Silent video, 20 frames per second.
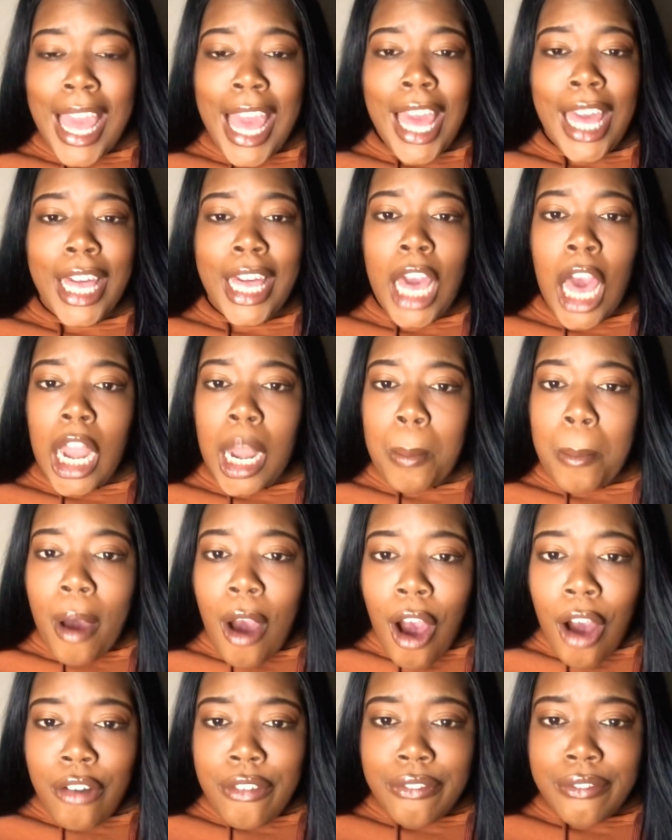Cut them
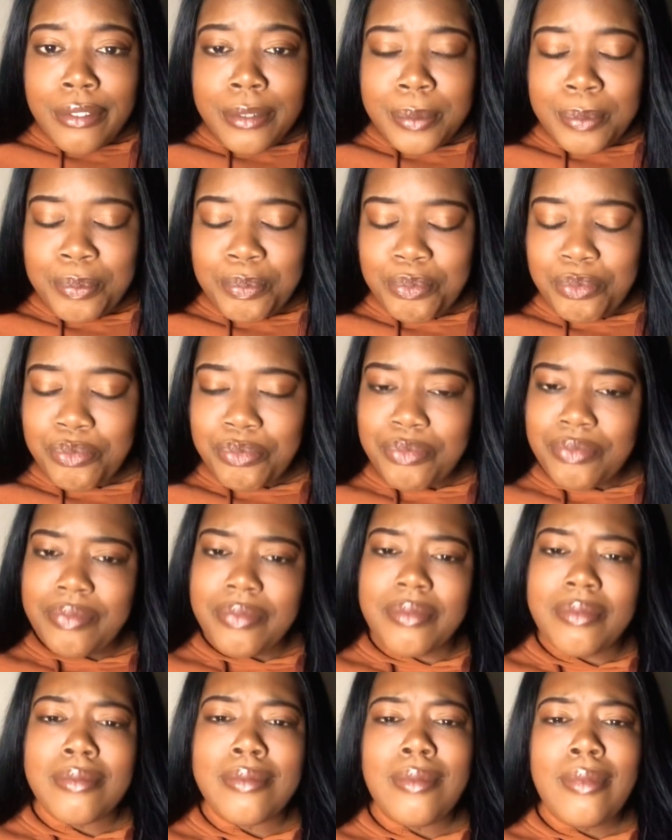off.
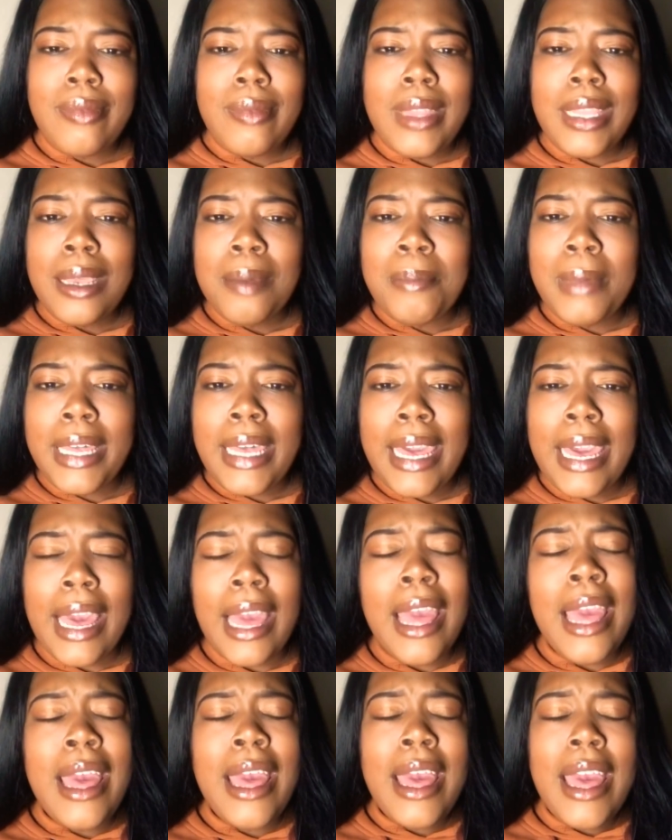But yeah,
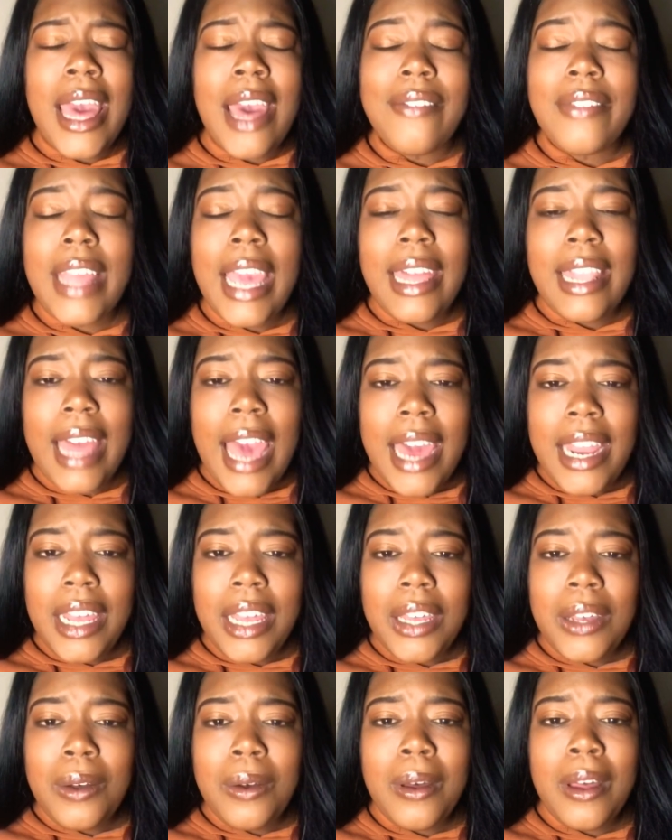if they lie to
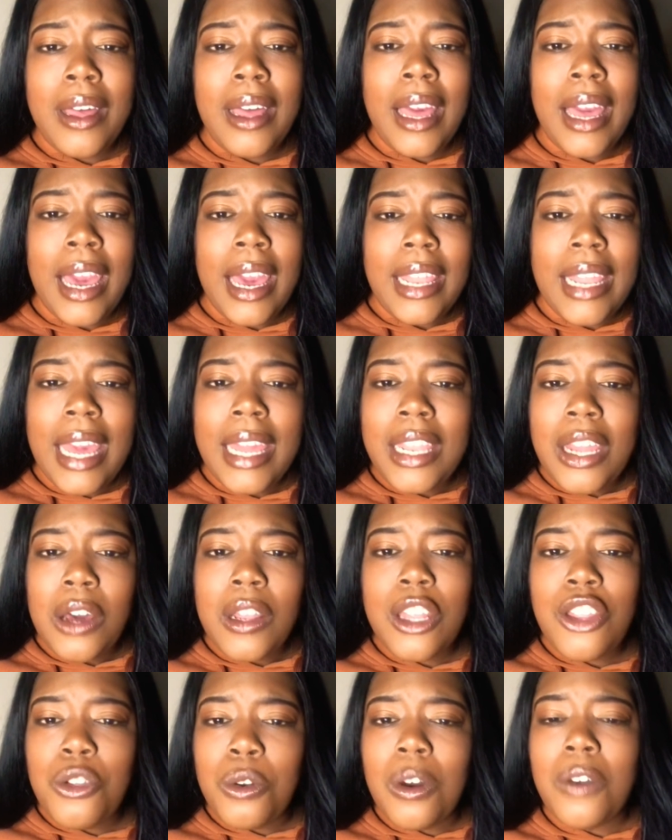you and they know
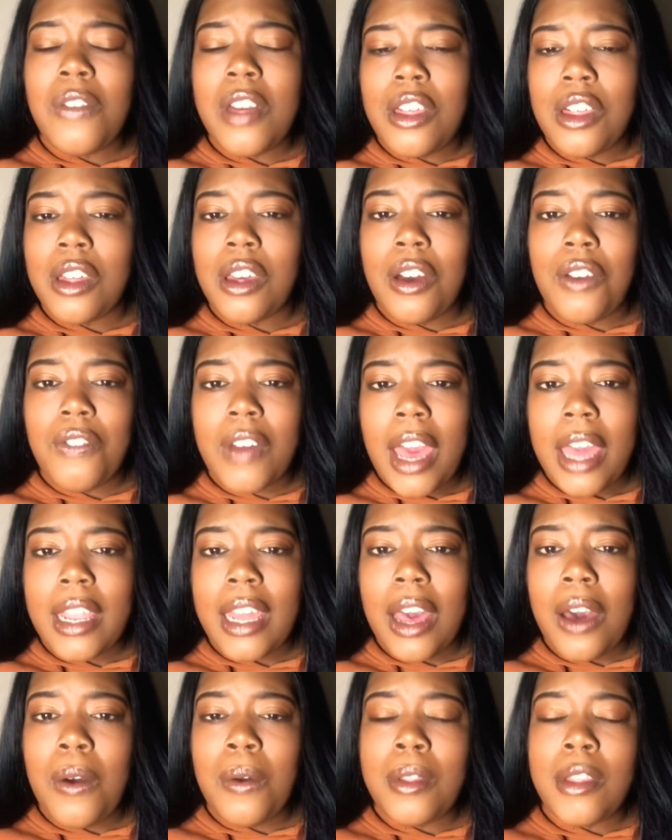that you eventually gonna find
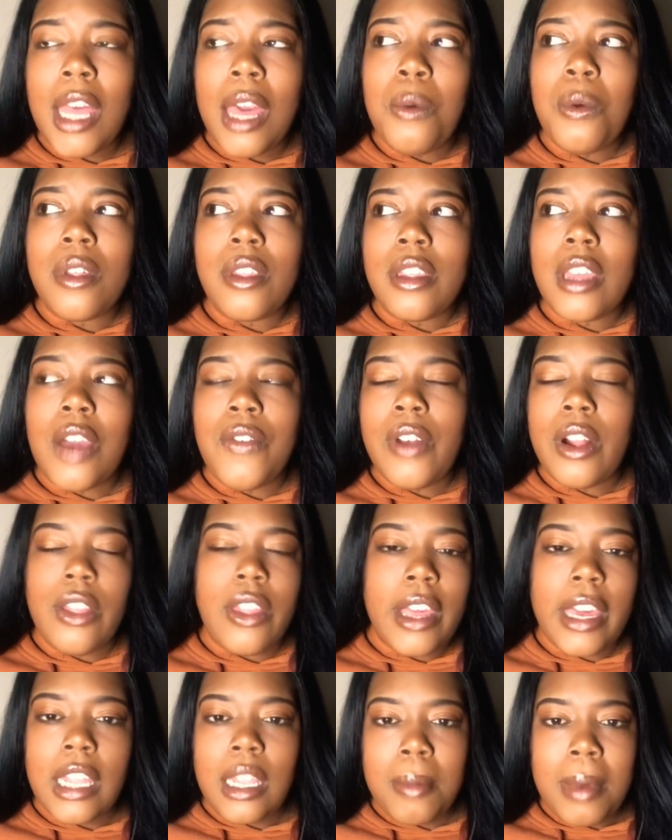out, they was never
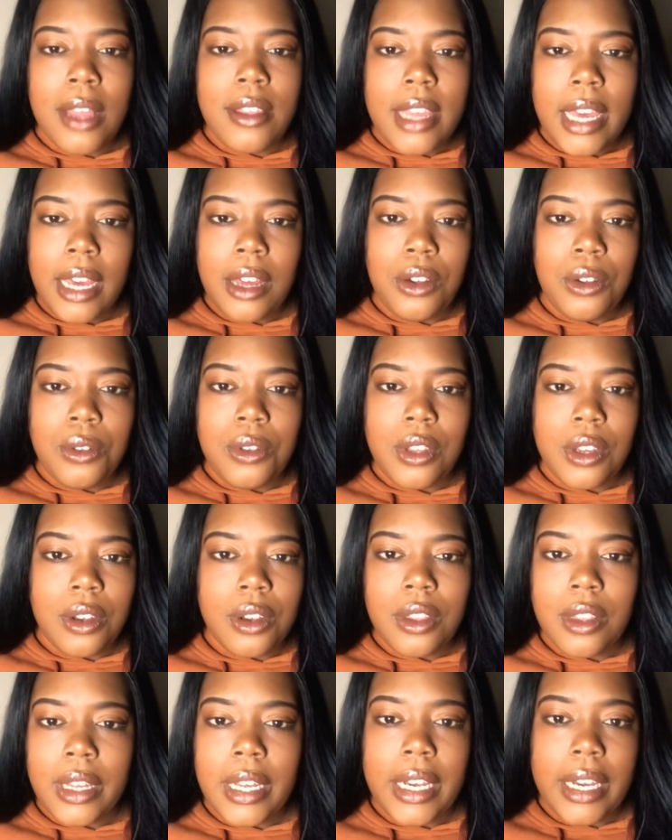thinking about taking you
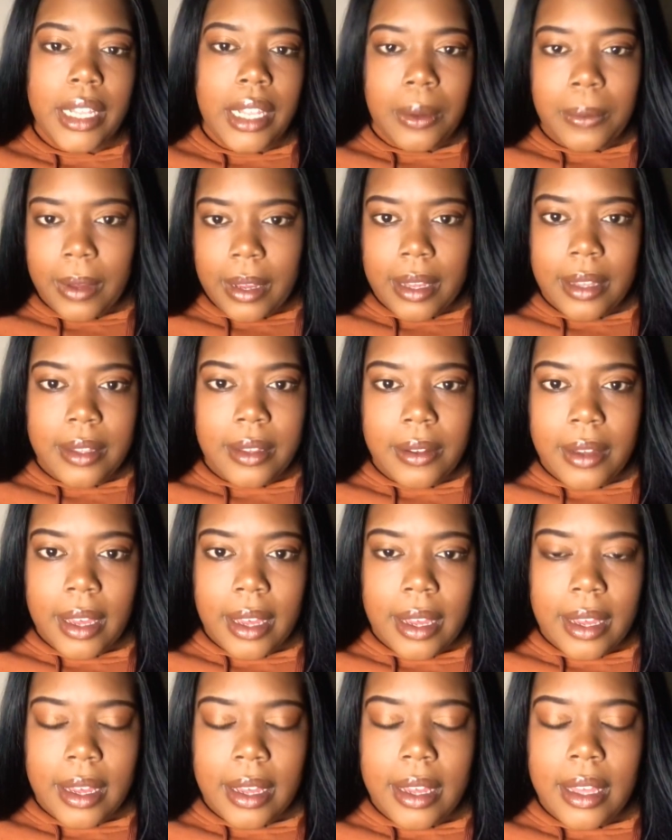seriously anyways,
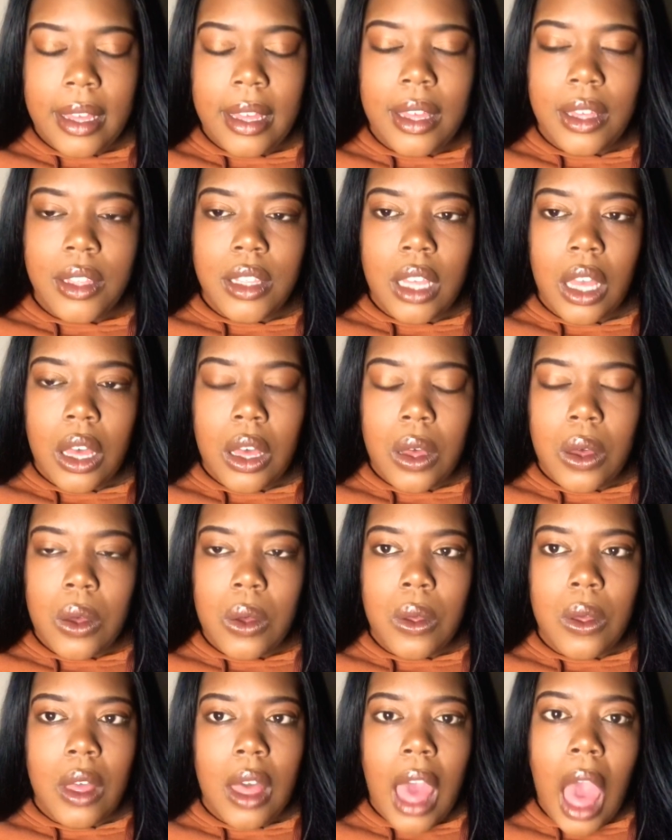okay?
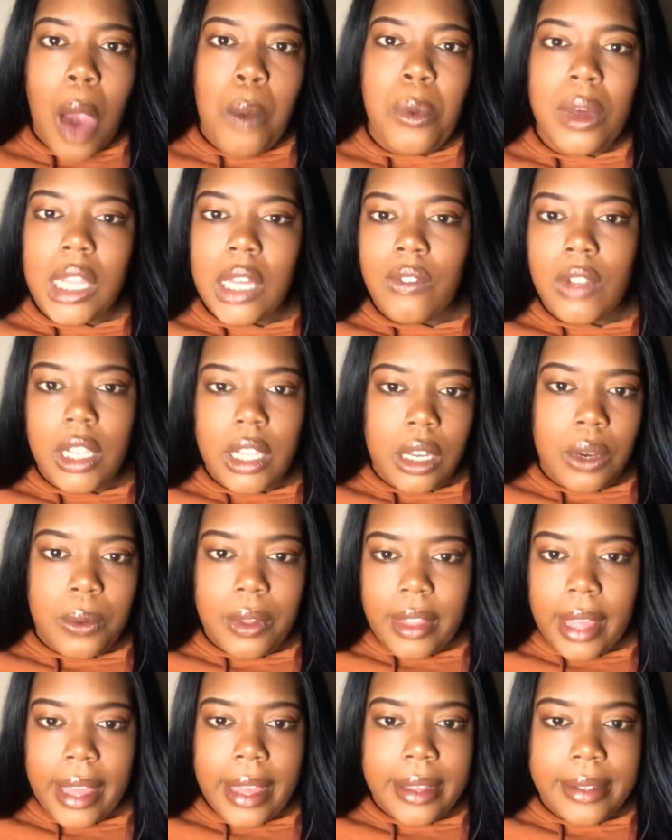So I wouldn't even deal with
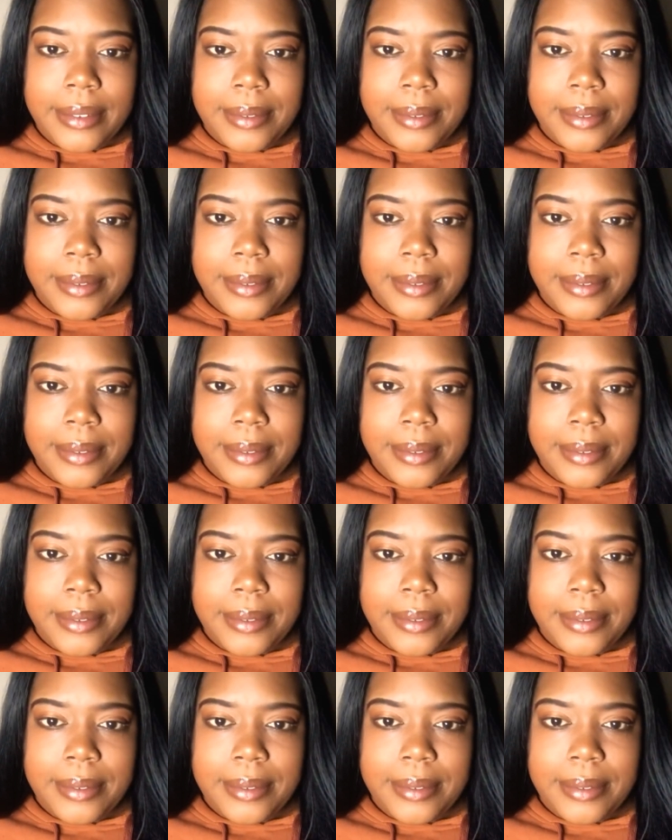that.